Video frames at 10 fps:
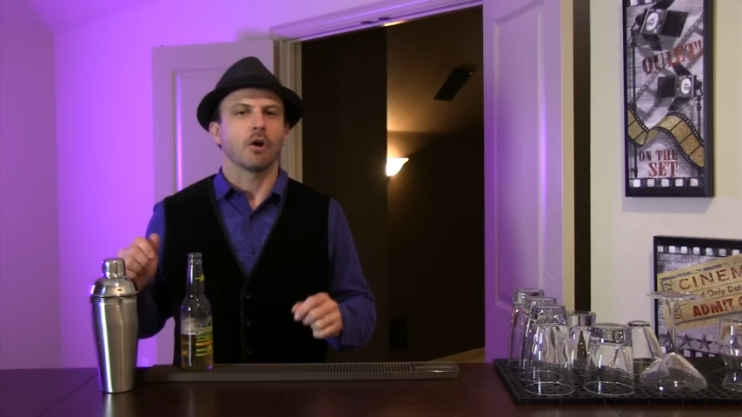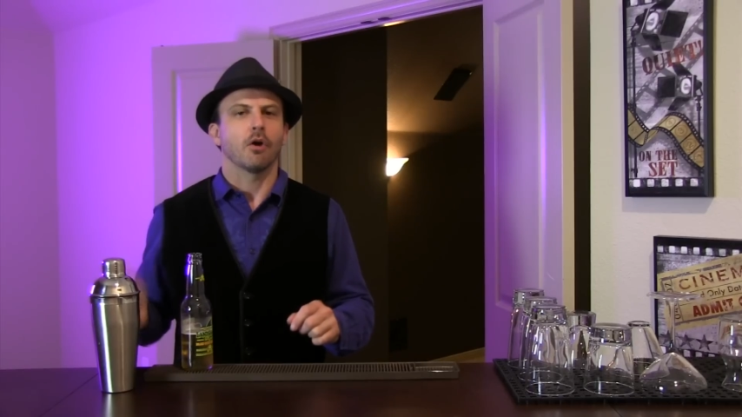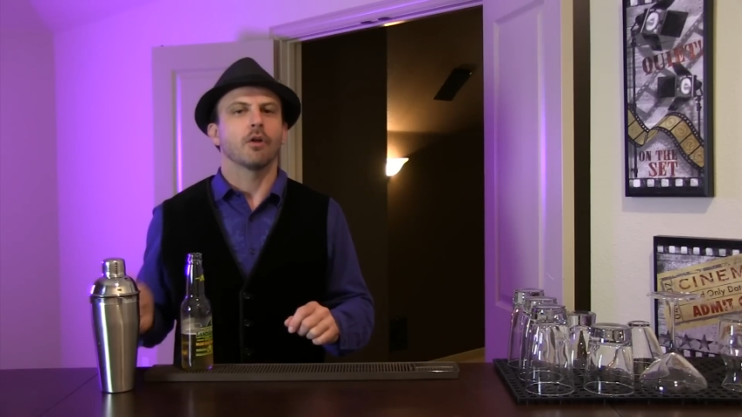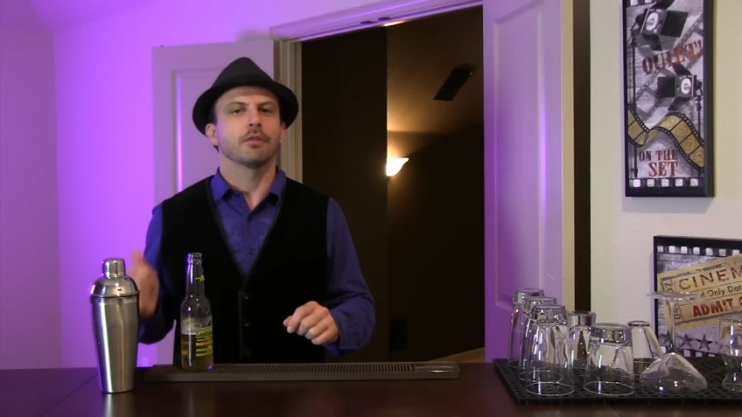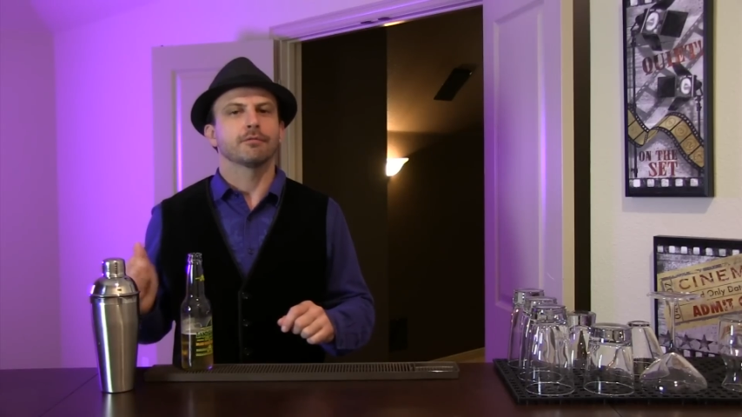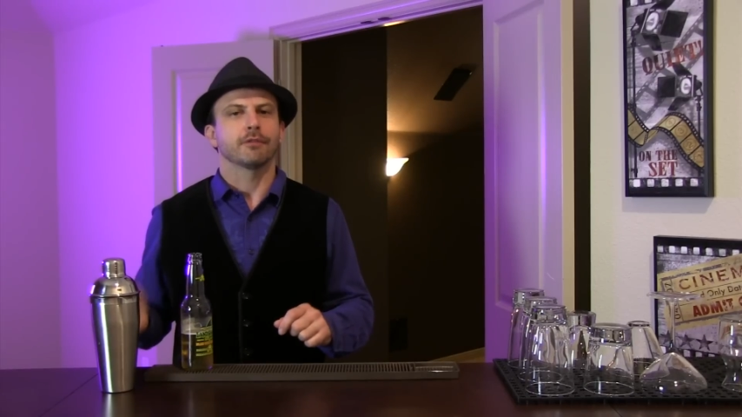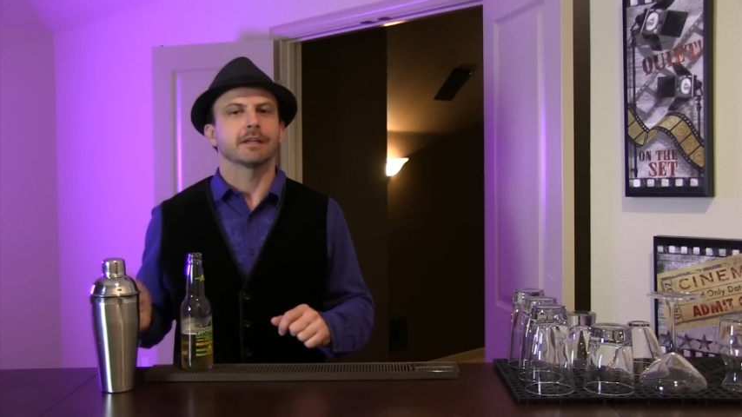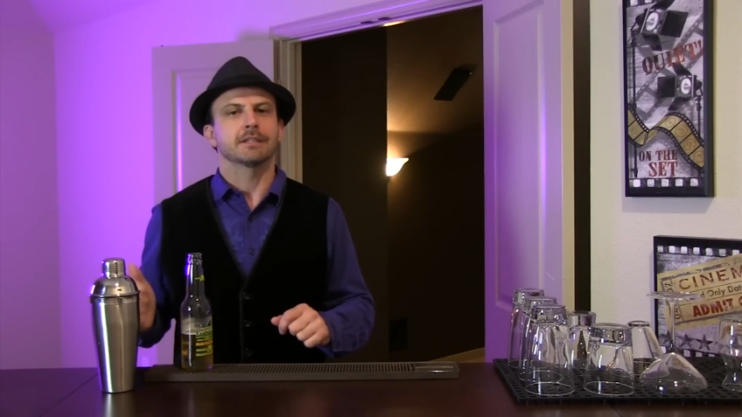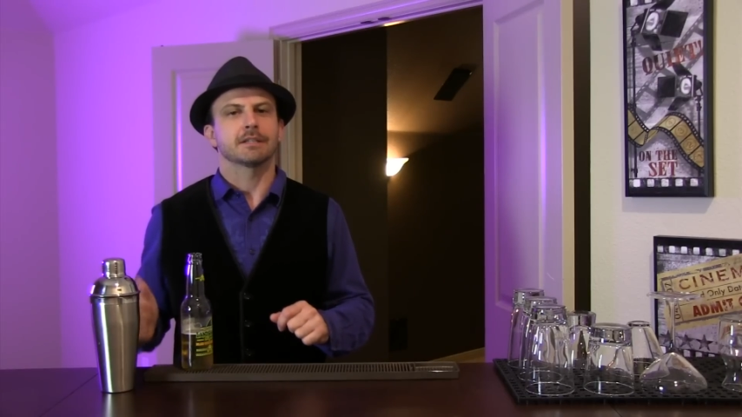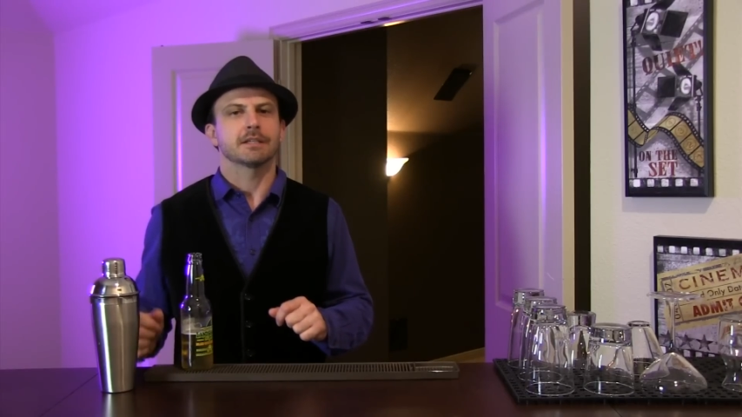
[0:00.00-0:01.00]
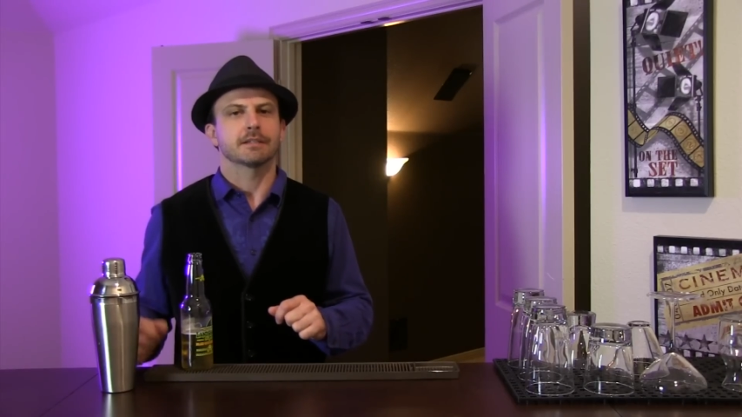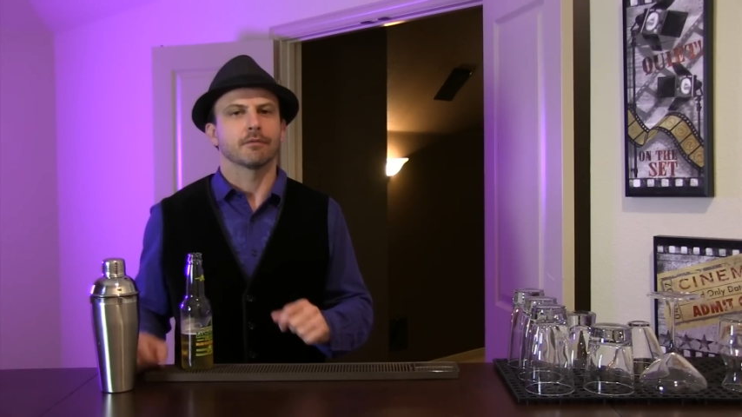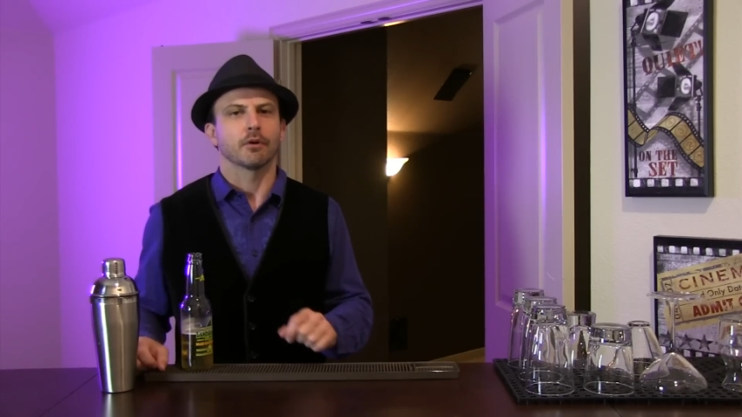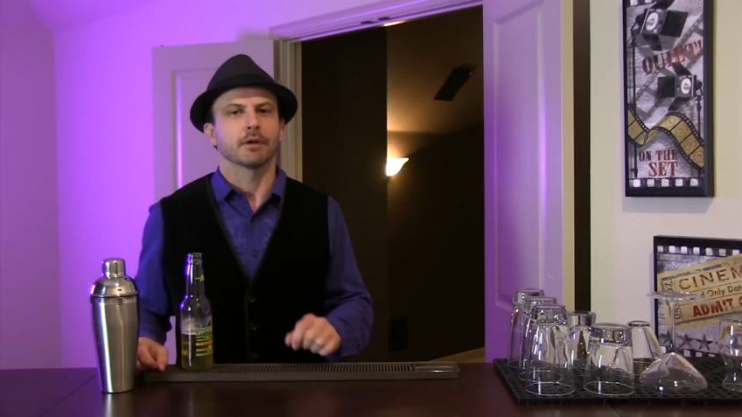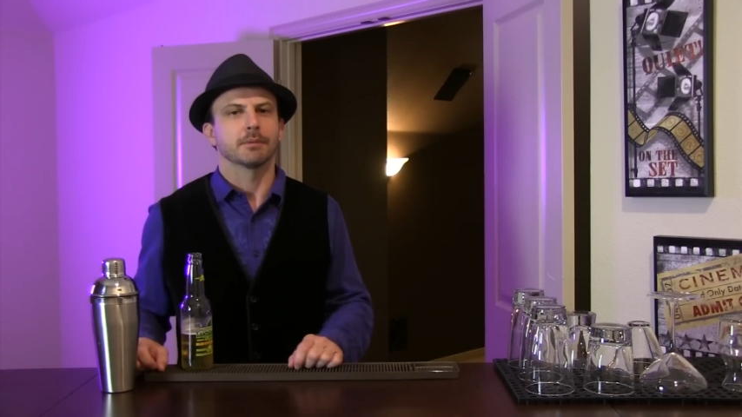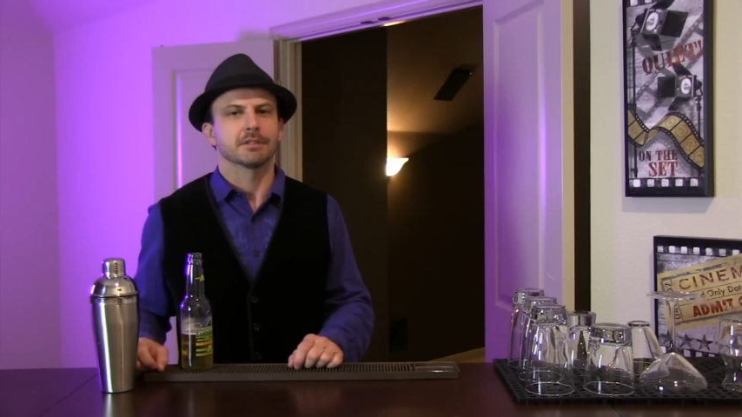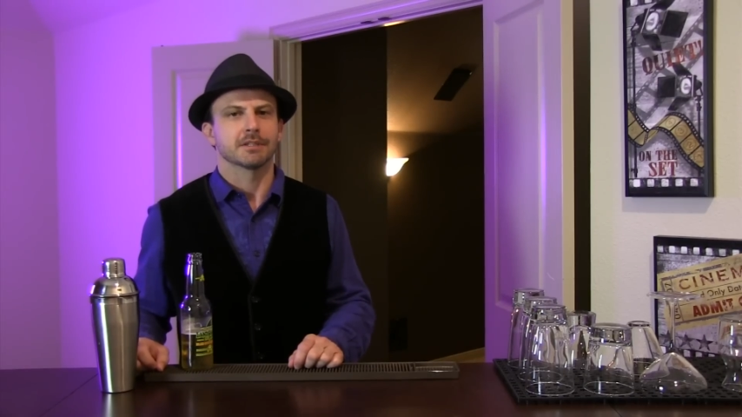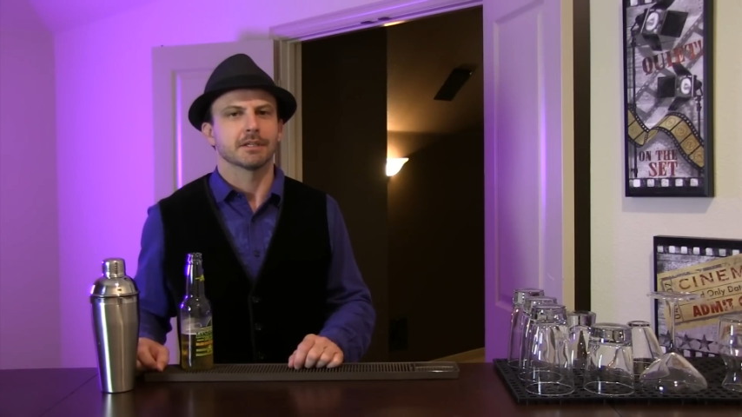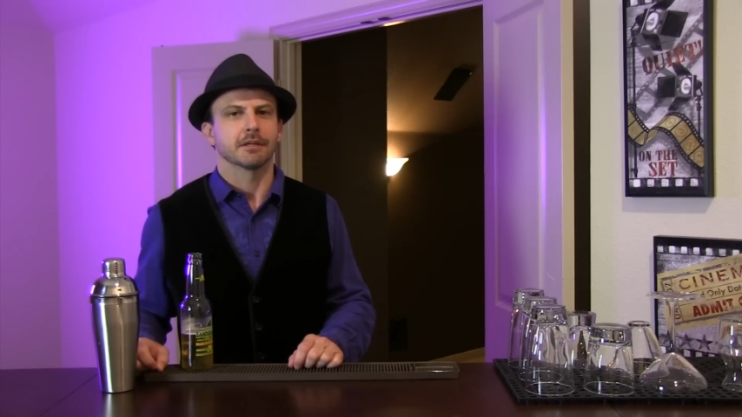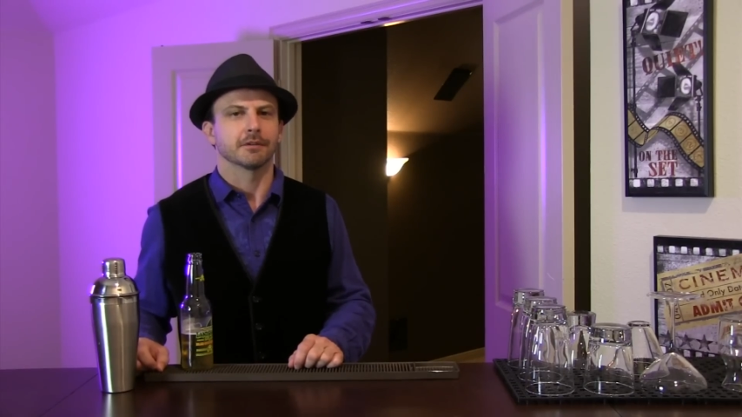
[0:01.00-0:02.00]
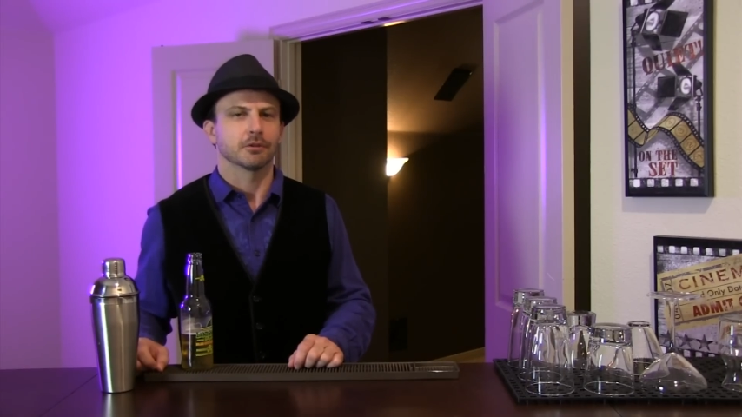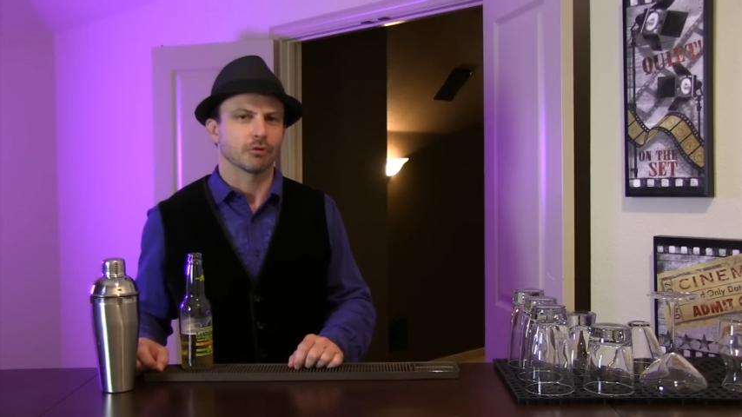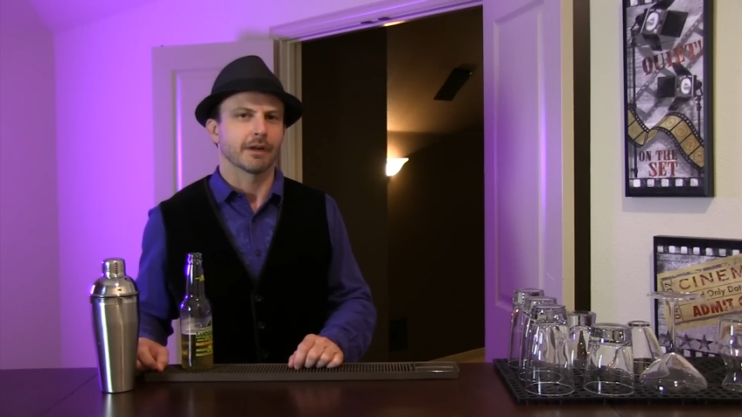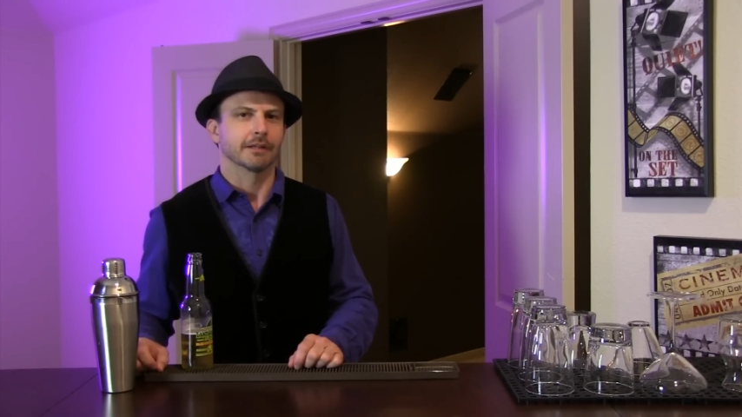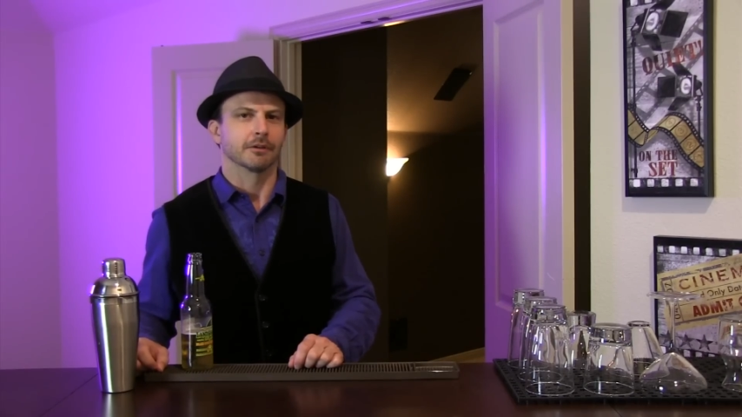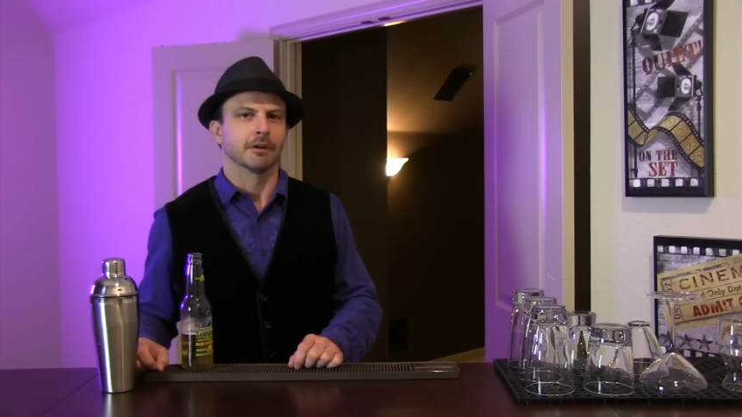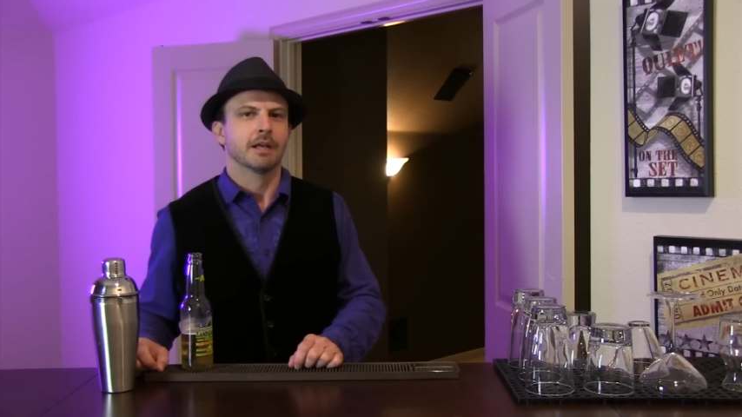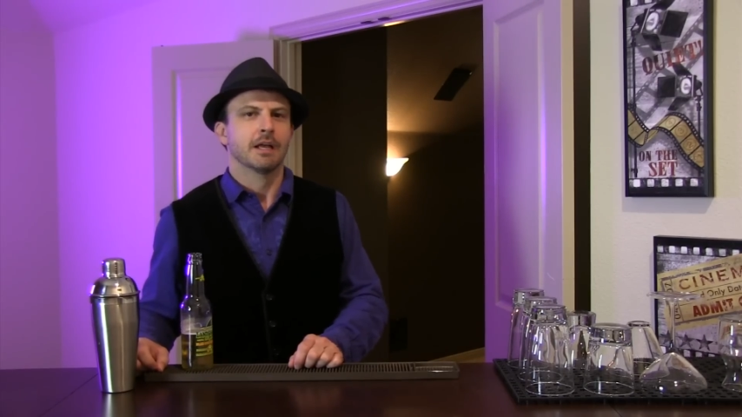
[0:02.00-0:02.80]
all the funny scenes have already been seen on the trailer.